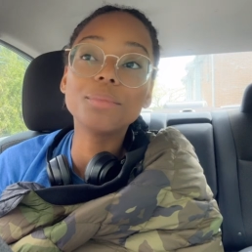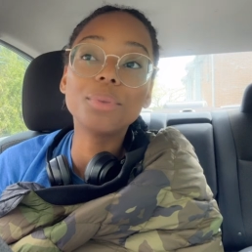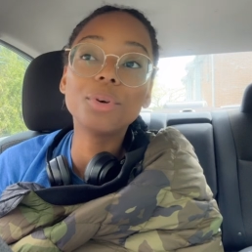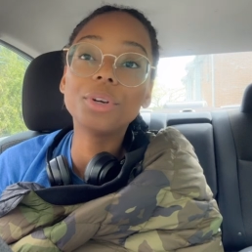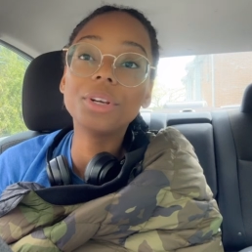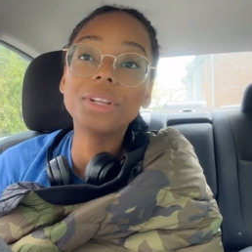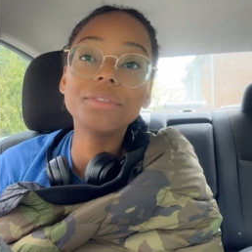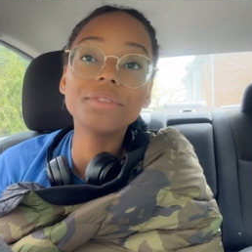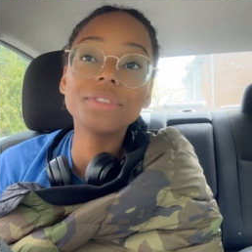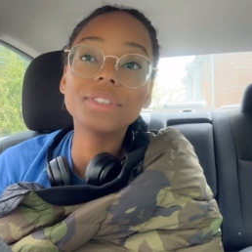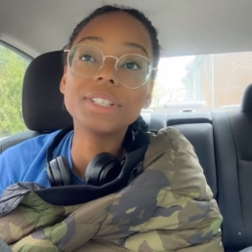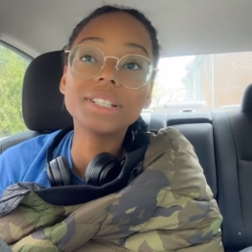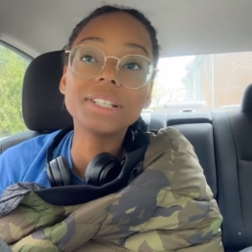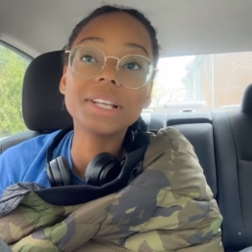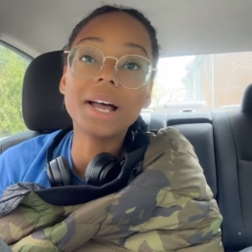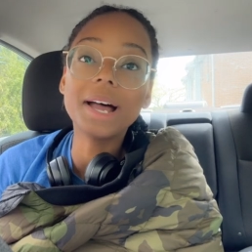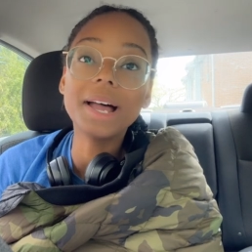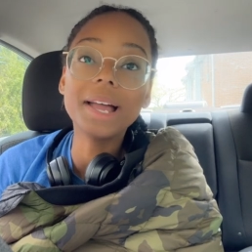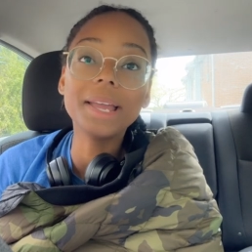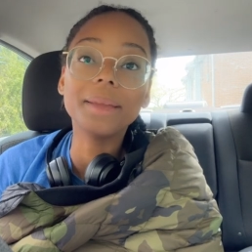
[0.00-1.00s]
put in for the
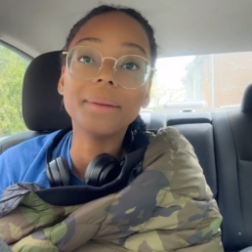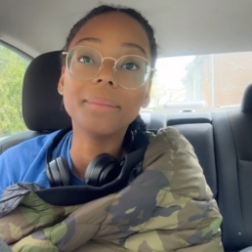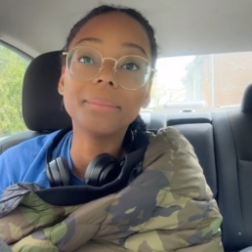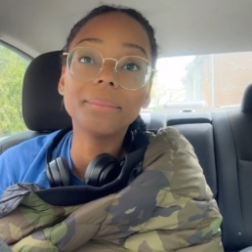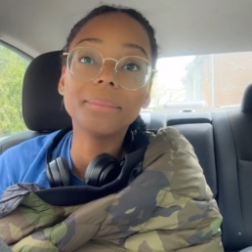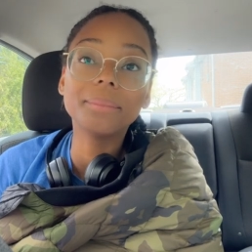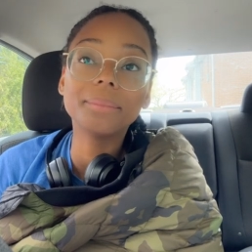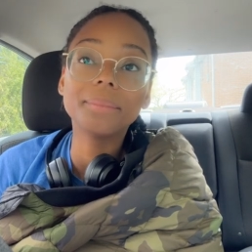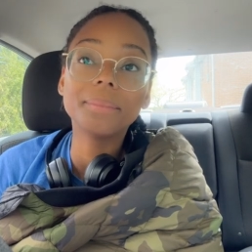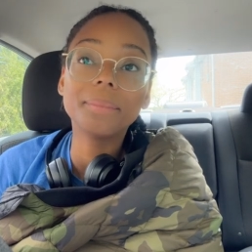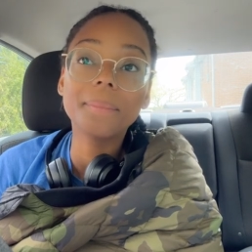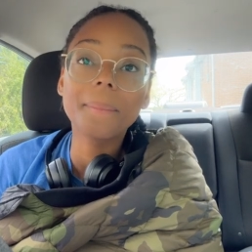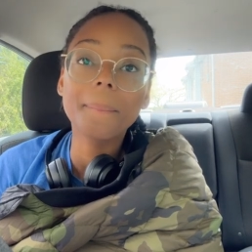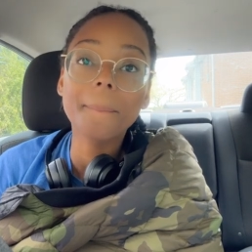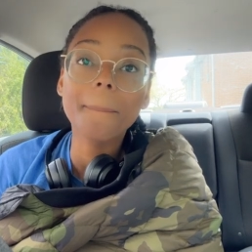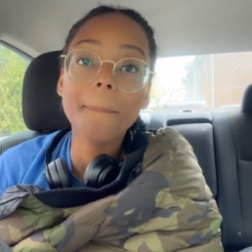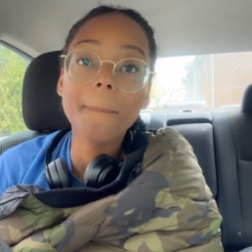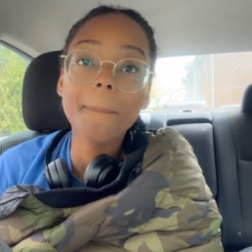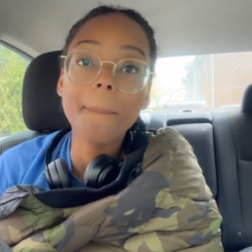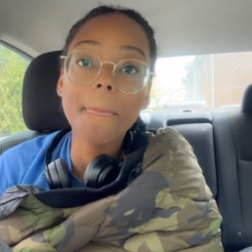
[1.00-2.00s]
time
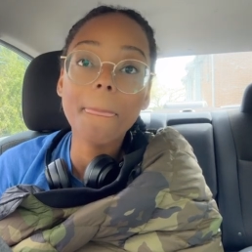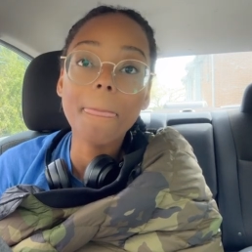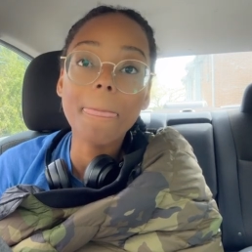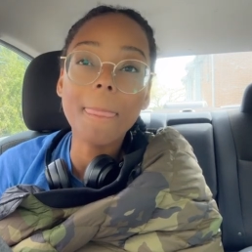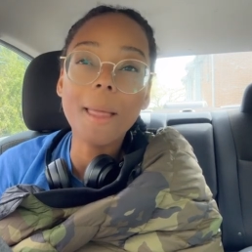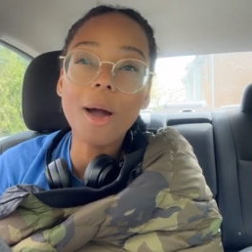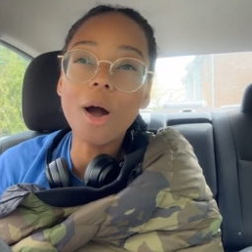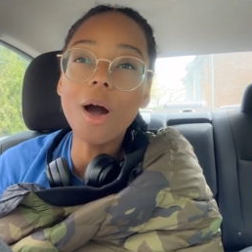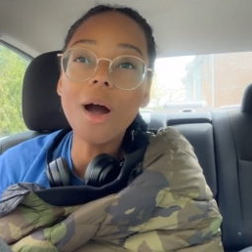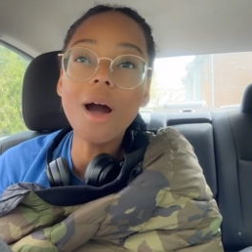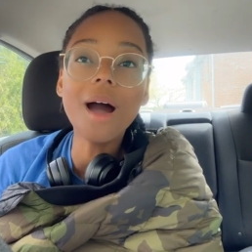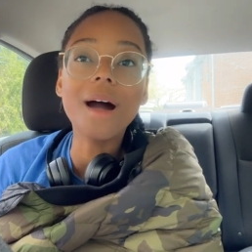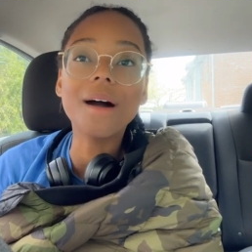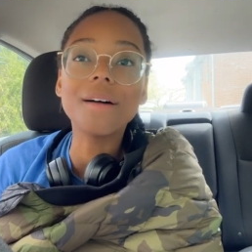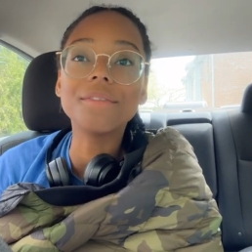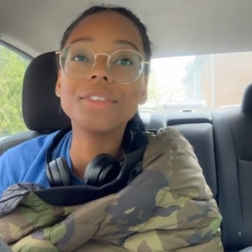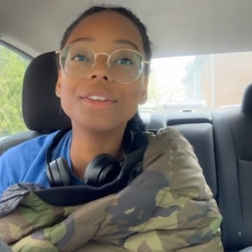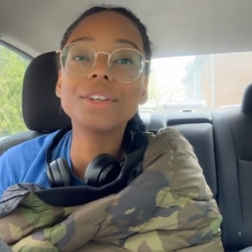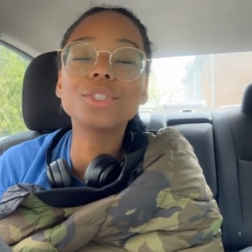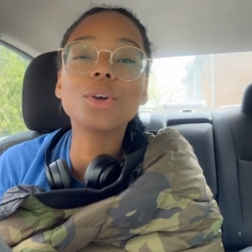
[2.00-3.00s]

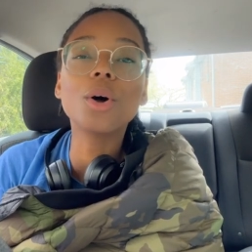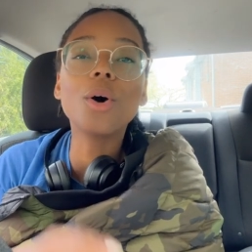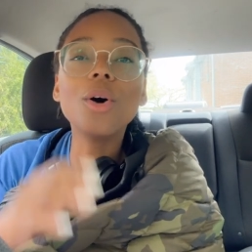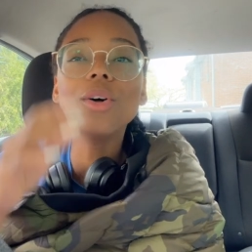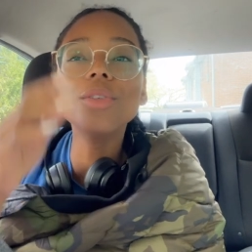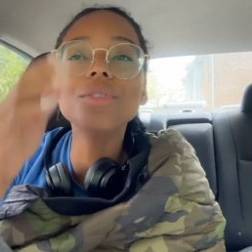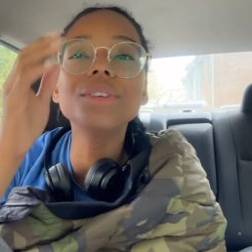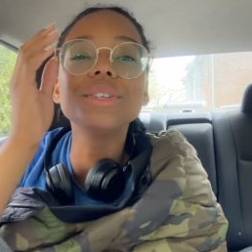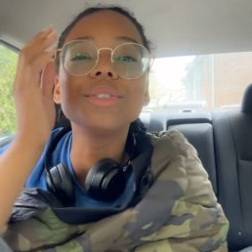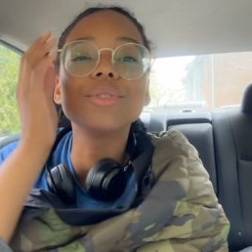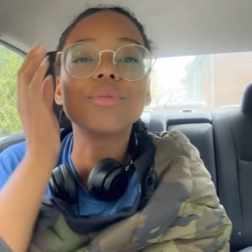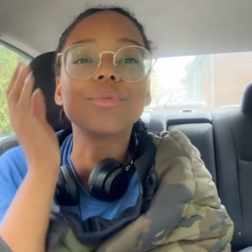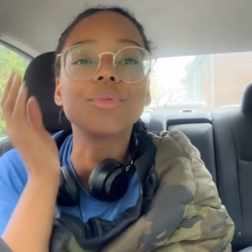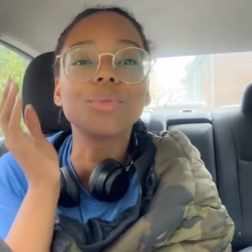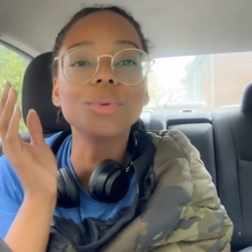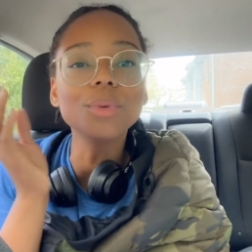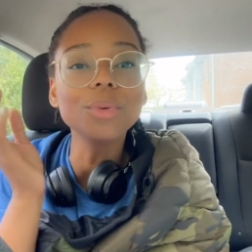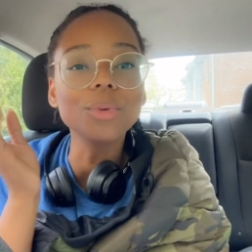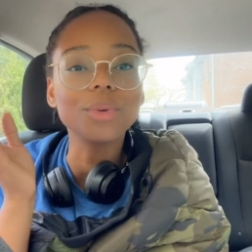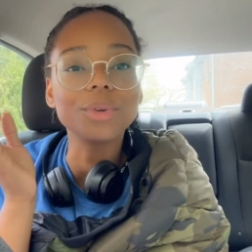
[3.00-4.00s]
off. There's all these
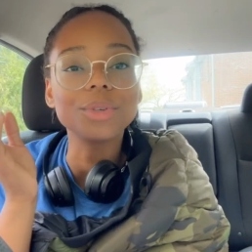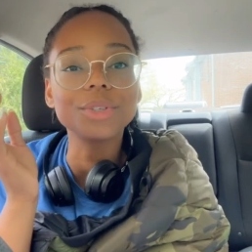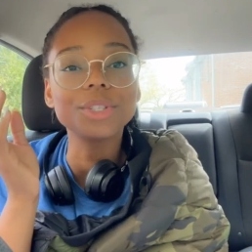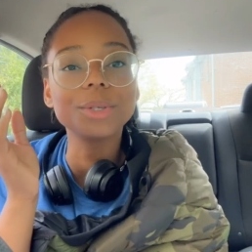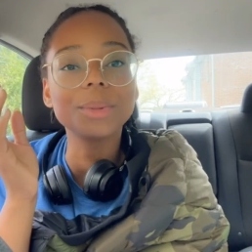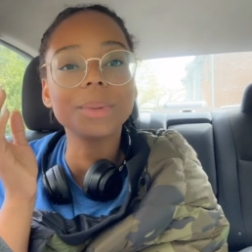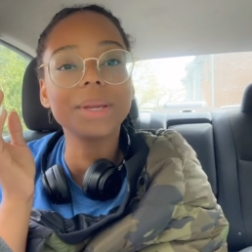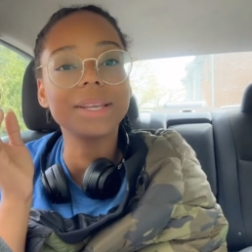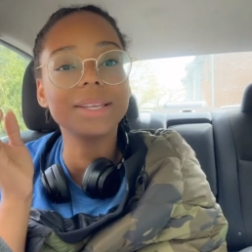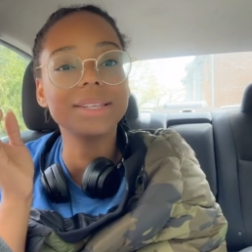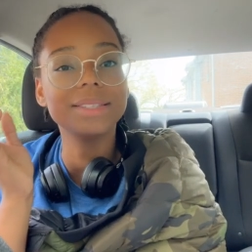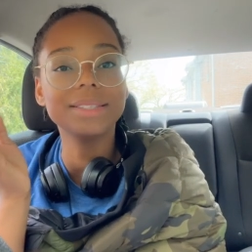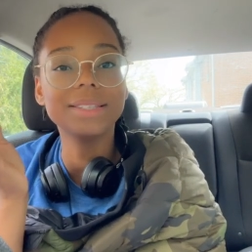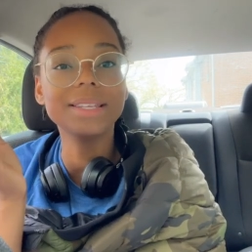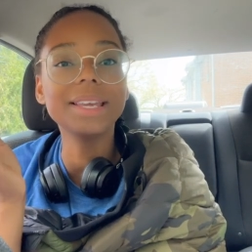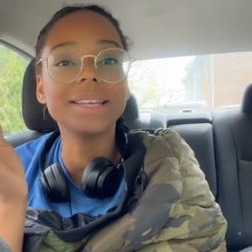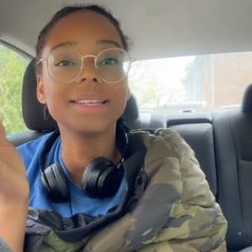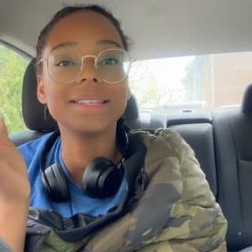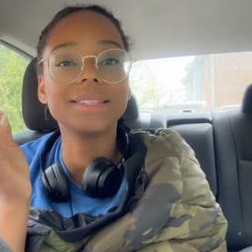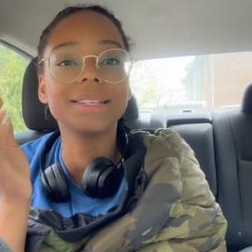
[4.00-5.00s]
rules to
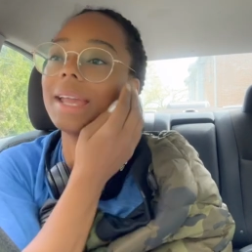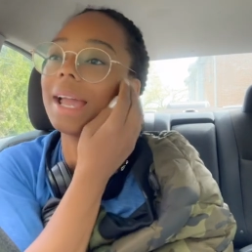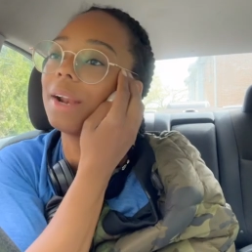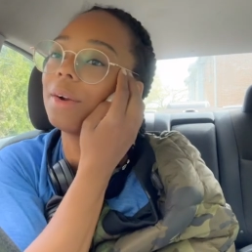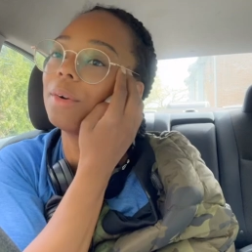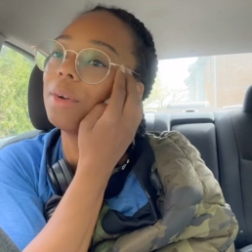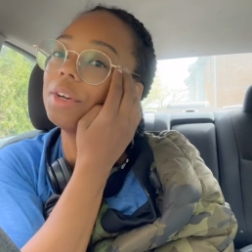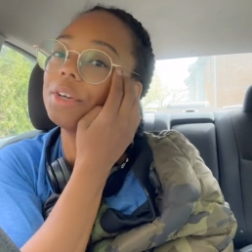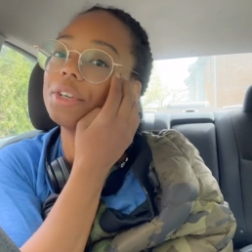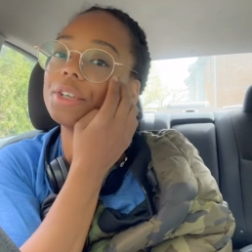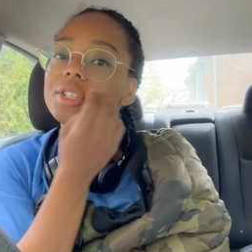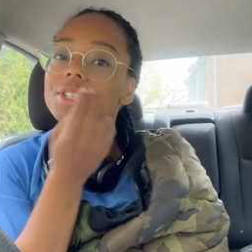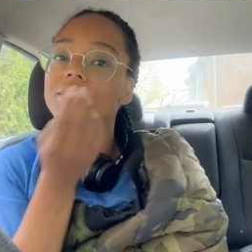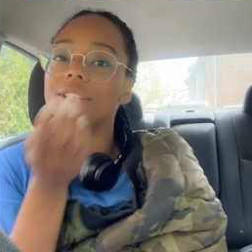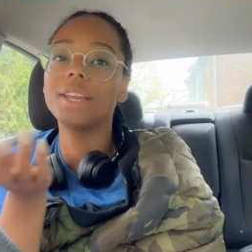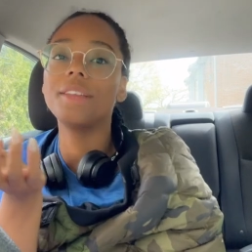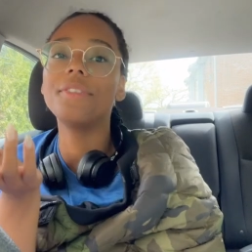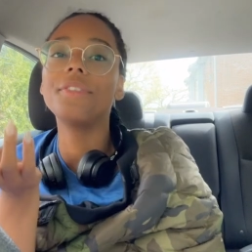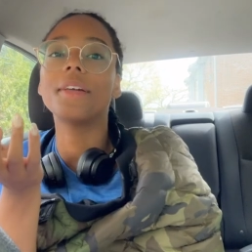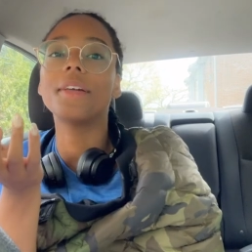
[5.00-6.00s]
exist. I don't understand